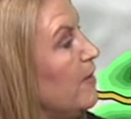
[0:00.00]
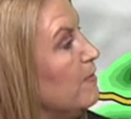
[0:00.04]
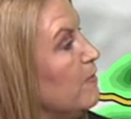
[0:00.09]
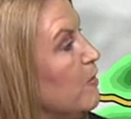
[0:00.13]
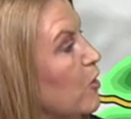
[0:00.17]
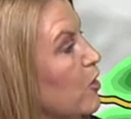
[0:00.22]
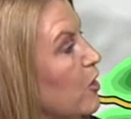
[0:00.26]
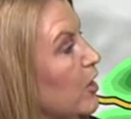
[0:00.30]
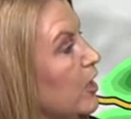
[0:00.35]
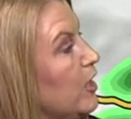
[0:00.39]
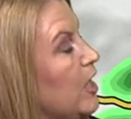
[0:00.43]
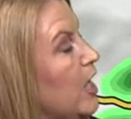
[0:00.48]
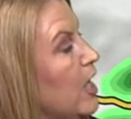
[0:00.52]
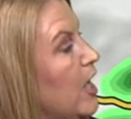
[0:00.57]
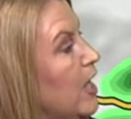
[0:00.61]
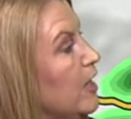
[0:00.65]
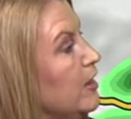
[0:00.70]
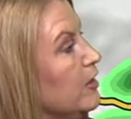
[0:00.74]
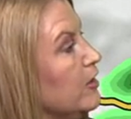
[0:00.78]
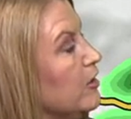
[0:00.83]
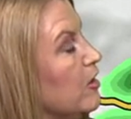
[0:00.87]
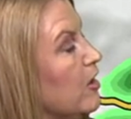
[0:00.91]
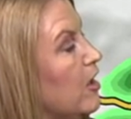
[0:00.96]
More
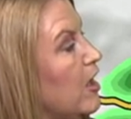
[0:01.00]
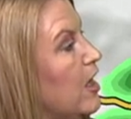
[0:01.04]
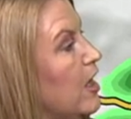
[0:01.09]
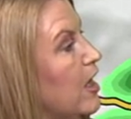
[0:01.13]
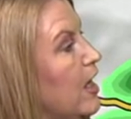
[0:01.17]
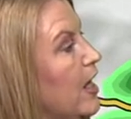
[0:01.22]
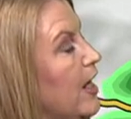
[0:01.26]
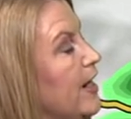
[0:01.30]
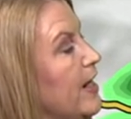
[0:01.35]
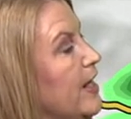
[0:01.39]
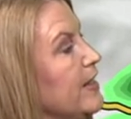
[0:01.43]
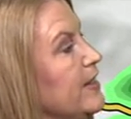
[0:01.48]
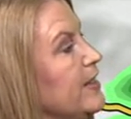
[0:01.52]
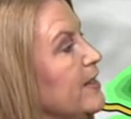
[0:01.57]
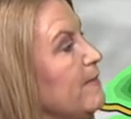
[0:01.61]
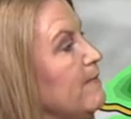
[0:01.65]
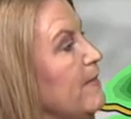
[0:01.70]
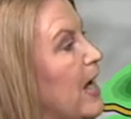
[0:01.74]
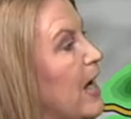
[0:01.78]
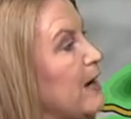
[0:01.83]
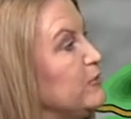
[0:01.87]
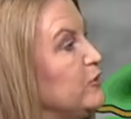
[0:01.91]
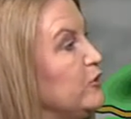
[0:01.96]
color on the
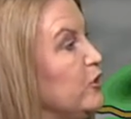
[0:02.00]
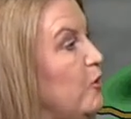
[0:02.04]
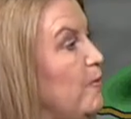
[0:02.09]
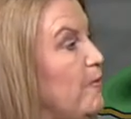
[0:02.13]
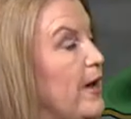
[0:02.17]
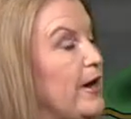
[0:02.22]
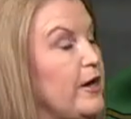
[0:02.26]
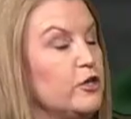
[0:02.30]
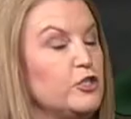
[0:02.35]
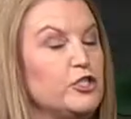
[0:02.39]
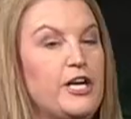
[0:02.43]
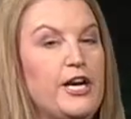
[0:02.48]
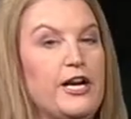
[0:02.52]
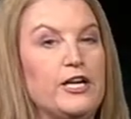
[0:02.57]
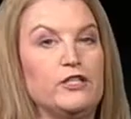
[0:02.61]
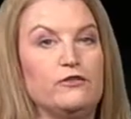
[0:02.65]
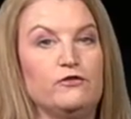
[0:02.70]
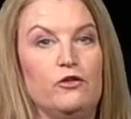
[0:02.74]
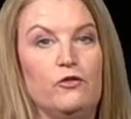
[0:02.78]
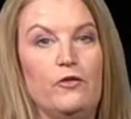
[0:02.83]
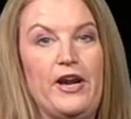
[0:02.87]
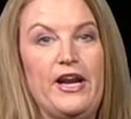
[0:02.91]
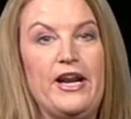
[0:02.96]
map, so a better chance
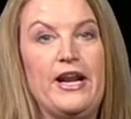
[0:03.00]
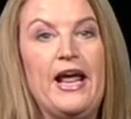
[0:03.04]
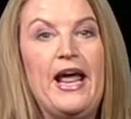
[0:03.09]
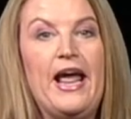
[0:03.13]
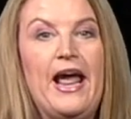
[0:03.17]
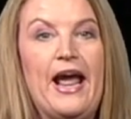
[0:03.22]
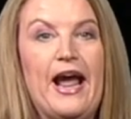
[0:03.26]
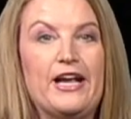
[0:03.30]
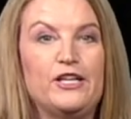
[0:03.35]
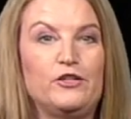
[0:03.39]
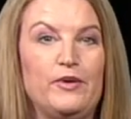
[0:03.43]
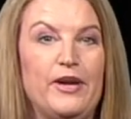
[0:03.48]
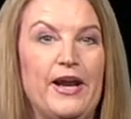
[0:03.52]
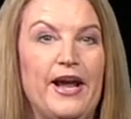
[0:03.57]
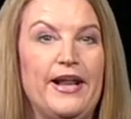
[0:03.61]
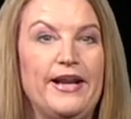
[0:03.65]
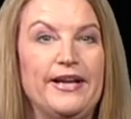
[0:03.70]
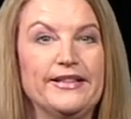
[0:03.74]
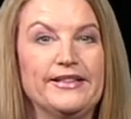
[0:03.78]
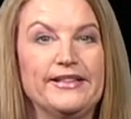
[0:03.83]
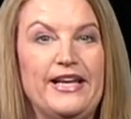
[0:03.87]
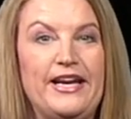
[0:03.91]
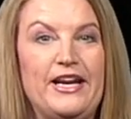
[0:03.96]
for rain as we head
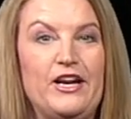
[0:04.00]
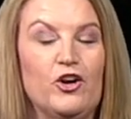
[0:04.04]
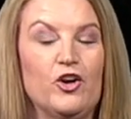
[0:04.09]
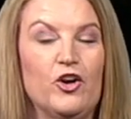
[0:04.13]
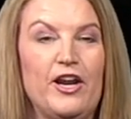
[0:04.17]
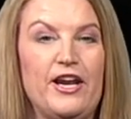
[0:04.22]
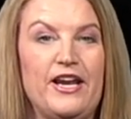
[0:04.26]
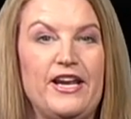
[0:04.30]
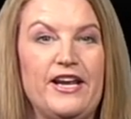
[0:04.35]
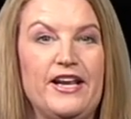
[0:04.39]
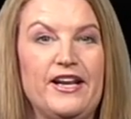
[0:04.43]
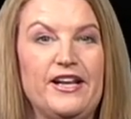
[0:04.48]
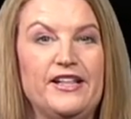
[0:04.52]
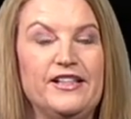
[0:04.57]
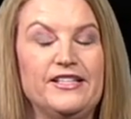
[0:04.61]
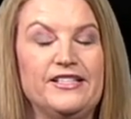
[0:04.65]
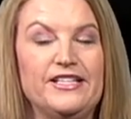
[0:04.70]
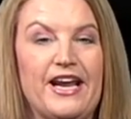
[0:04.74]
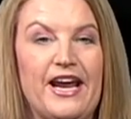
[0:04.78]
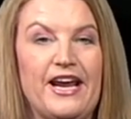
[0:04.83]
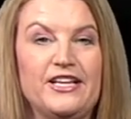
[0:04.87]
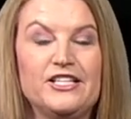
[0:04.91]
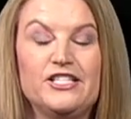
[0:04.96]
later in the
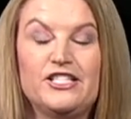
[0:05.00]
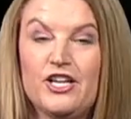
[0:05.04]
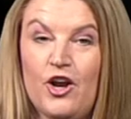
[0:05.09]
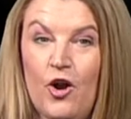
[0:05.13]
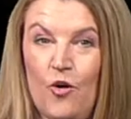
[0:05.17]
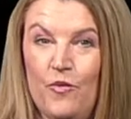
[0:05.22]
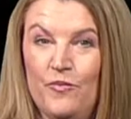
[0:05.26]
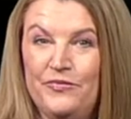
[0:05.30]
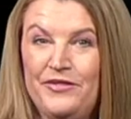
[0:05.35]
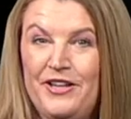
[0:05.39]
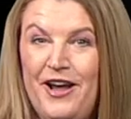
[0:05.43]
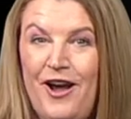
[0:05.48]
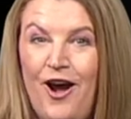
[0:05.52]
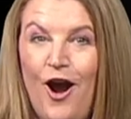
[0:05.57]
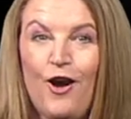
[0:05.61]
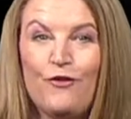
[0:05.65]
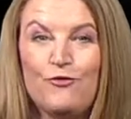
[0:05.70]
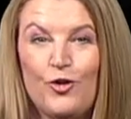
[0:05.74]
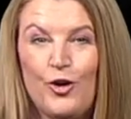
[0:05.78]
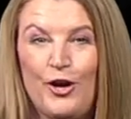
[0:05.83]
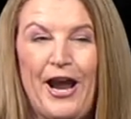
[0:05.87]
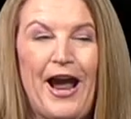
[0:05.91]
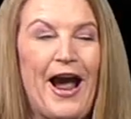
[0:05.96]
day. So our
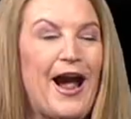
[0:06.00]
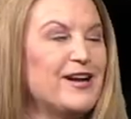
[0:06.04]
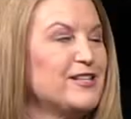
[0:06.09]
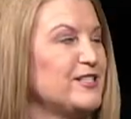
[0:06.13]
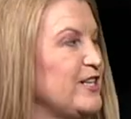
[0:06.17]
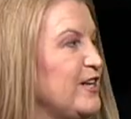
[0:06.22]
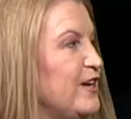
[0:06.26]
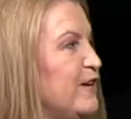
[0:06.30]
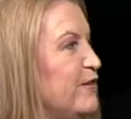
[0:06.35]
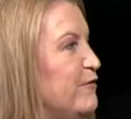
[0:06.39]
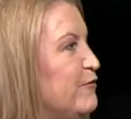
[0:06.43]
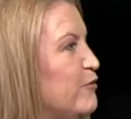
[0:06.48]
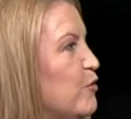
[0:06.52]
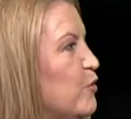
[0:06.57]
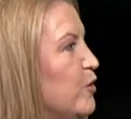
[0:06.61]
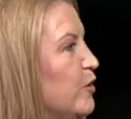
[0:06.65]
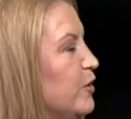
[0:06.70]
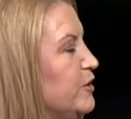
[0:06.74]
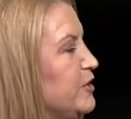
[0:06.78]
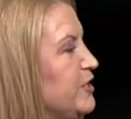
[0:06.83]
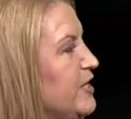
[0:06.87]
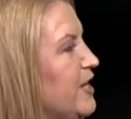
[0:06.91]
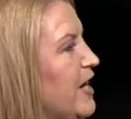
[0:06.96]
forecast
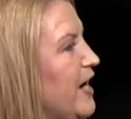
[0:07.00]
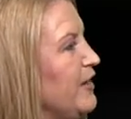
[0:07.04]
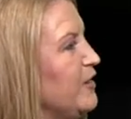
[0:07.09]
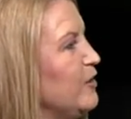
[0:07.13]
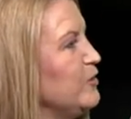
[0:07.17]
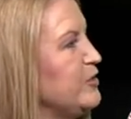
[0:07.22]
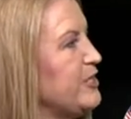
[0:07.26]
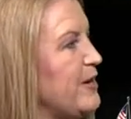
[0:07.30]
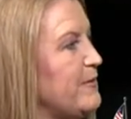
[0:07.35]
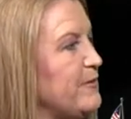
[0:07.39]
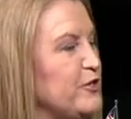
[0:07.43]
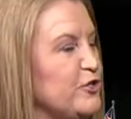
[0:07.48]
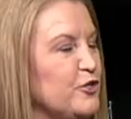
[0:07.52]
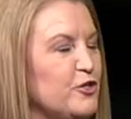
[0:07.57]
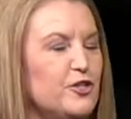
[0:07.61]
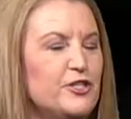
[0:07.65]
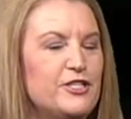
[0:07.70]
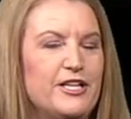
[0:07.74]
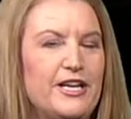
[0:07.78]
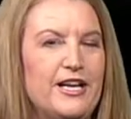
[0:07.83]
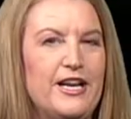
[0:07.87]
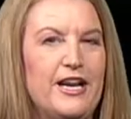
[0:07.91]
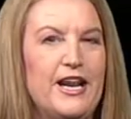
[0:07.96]
for tonight: low
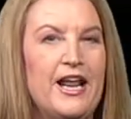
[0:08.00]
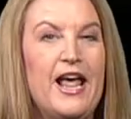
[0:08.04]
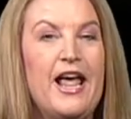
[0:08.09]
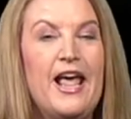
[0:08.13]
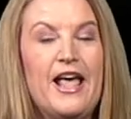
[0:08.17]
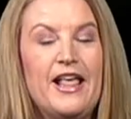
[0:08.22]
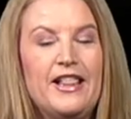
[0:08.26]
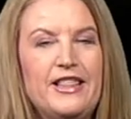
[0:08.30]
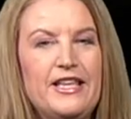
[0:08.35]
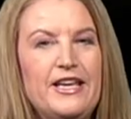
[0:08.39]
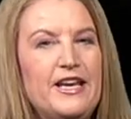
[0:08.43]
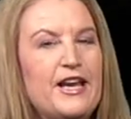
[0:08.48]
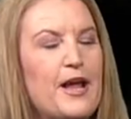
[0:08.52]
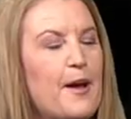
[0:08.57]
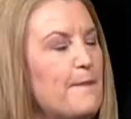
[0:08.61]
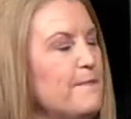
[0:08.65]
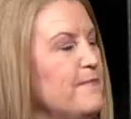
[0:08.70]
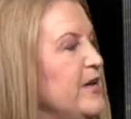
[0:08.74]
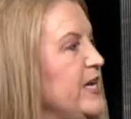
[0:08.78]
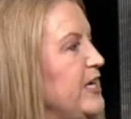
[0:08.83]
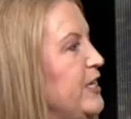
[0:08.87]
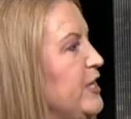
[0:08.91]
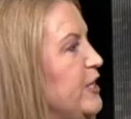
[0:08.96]
temperatures in the
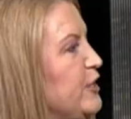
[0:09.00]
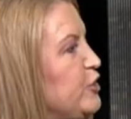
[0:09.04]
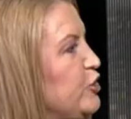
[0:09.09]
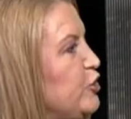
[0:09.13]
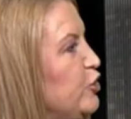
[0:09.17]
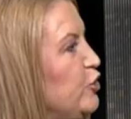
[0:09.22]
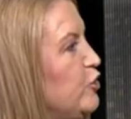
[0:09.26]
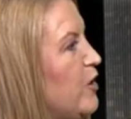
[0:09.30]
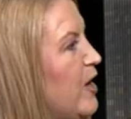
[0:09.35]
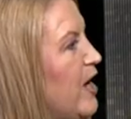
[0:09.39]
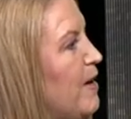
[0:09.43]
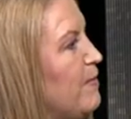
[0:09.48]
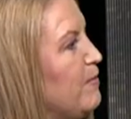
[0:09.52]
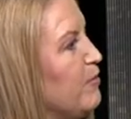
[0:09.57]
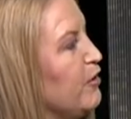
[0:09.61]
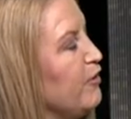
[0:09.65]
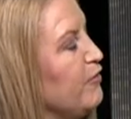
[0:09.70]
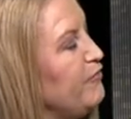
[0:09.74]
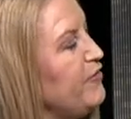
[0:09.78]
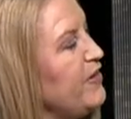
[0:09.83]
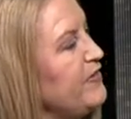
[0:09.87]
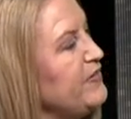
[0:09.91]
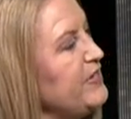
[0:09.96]
mid to
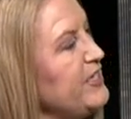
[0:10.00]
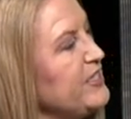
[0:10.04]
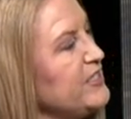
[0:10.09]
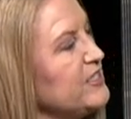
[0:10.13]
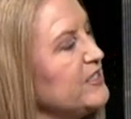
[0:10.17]
upper 50s.